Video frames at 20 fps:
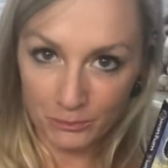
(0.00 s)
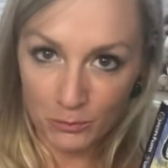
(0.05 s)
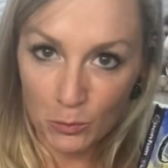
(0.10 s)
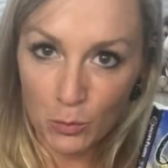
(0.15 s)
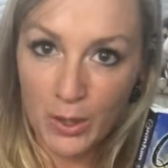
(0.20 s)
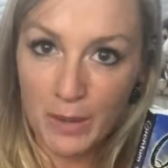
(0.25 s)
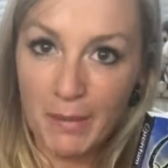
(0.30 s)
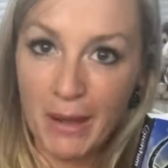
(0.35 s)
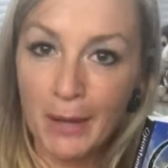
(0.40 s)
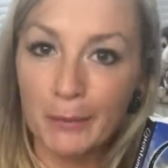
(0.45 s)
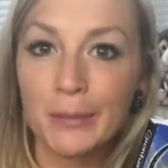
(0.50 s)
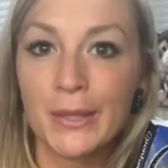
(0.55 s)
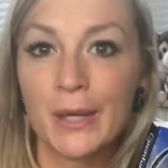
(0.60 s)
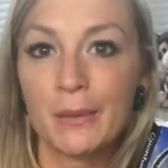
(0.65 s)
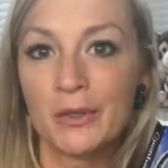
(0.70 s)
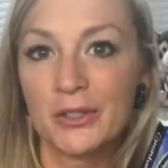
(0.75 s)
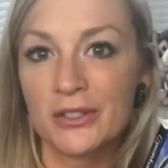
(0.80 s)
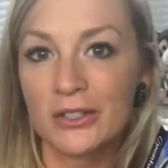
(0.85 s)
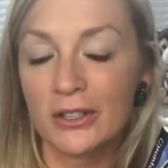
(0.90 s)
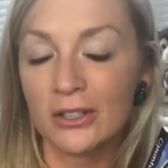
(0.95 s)
we might be
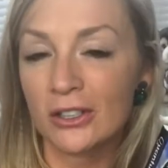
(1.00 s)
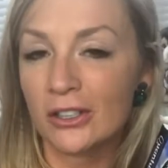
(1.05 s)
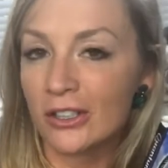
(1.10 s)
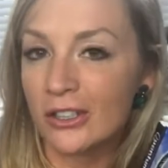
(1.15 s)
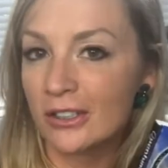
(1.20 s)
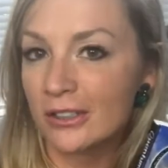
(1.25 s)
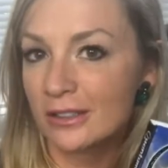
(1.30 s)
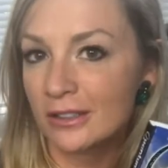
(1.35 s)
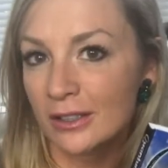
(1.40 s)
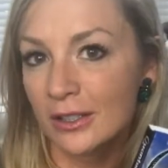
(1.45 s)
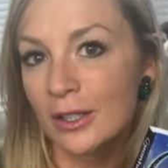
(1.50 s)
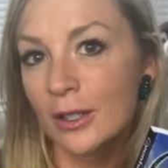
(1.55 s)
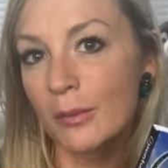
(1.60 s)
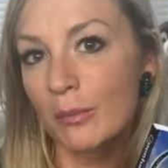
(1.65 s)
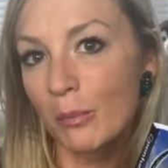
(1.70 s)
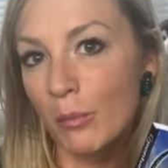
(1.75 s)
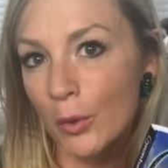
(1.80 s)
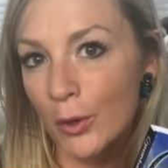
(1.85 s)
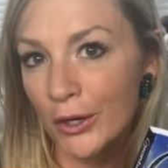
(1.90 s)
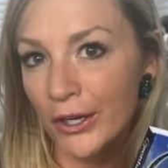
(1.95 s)
able to learn
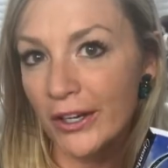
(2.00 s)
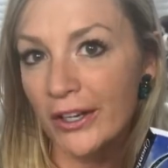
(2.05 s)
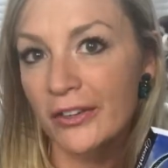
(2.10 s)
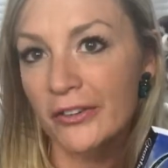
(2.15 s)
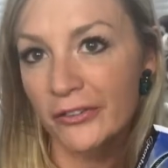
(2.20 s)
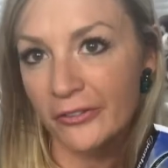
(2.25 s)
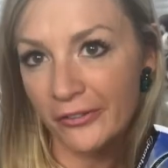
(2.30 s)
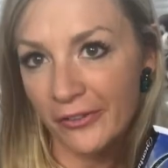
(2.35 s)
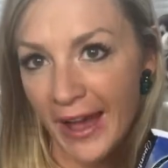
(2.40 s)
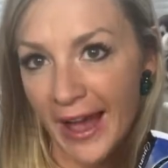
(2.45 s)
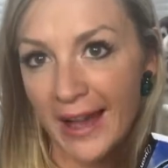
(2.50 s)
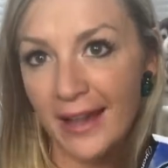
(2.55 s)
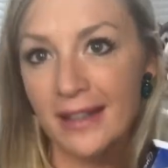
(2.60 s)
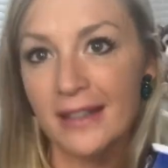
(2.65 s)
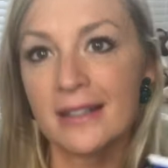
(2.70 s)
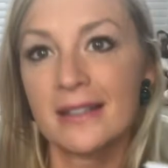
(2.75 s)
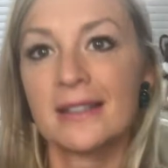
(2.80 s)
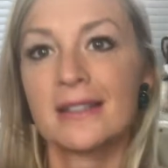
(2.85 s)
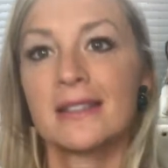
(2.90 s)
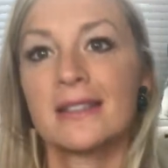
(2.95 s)
more
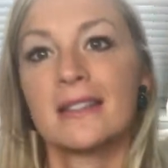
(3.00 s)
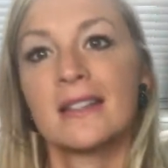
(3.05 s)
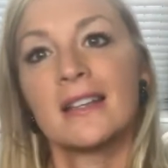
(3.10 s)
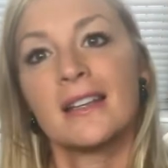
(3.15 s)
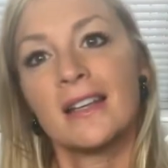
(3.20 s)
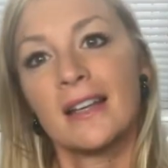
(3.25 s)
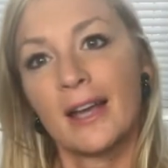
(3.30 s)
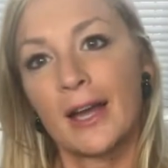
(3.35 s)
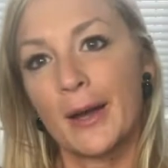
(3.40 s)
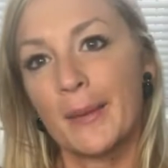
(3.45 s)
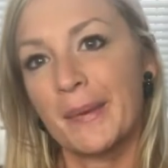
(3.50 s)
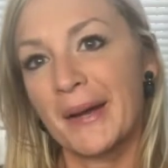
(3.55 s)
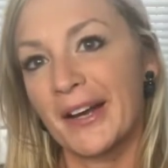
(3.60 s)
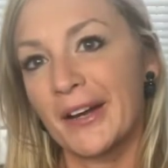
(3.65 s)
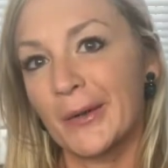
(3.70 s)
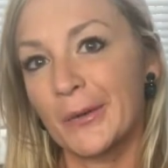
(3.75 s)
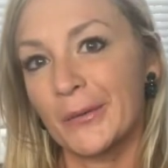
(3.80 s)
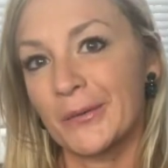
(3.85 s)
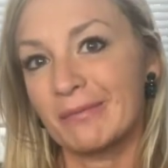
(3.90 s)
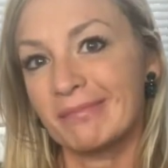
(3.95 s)
facts
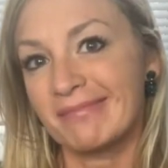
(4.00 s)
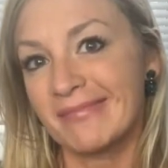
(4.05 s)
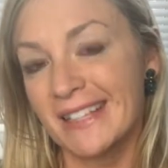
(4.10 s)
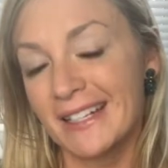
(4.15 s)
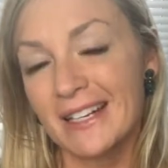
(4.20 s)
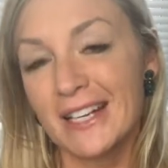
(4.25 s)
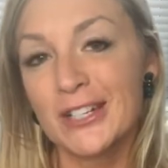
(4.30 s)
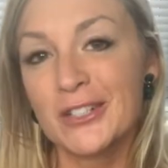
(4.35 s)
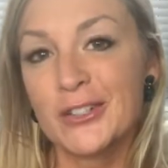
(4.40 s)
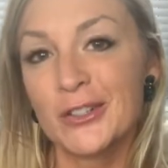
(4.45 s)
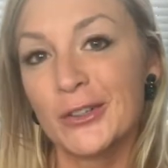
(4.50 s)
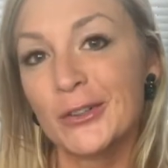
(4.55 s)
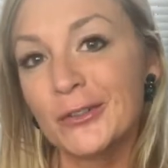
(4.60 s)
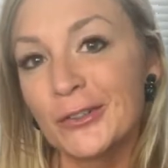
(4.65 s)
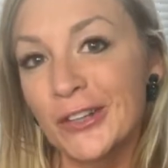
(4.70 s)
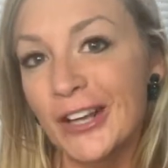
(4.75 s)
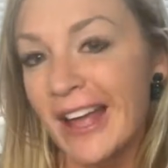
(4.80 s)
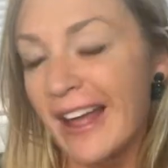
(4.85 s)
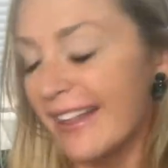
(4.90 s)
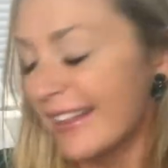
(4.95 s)
about the nature of
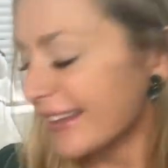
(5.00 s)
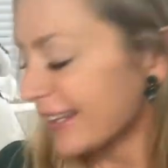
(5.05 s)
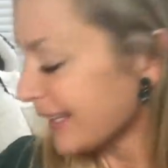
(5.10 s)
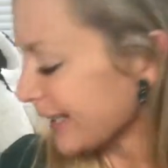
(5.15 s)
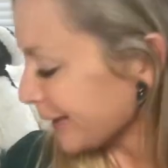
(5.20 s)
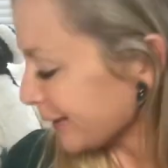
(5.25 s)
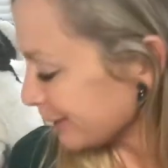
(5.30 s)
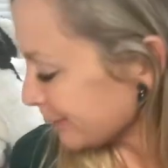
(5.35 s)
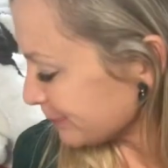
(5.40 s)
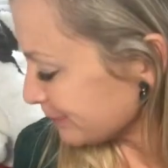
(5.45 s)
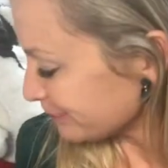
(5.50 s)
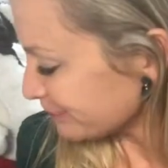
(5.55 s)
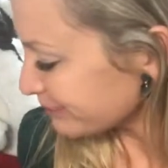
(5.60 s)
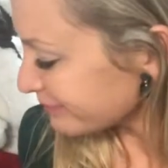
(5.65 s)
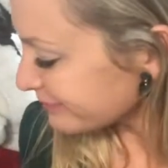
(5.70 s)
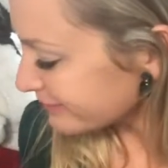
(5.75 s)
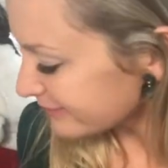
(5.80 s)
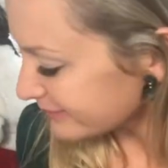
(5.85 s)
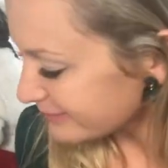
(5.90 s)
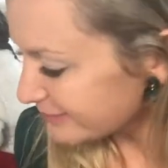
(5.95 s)
reality.
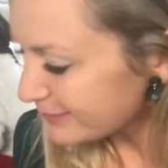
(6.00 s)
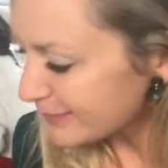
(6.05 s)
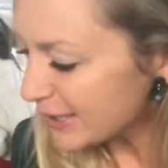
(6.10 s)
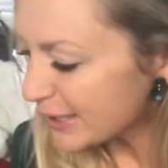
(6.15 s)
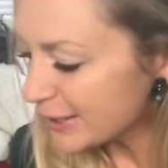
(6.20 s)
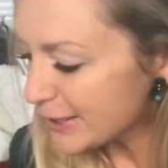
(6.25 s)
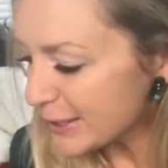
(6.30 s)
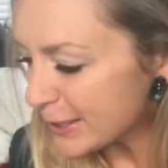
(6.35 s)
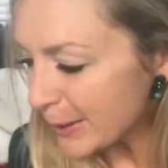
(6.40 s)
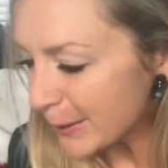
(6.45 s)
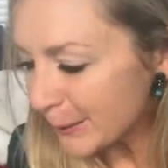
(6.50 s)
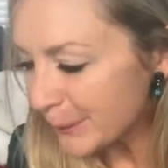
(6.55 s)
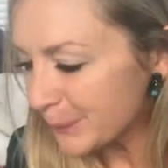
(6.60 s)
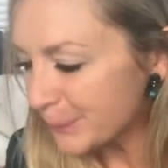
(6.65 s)
So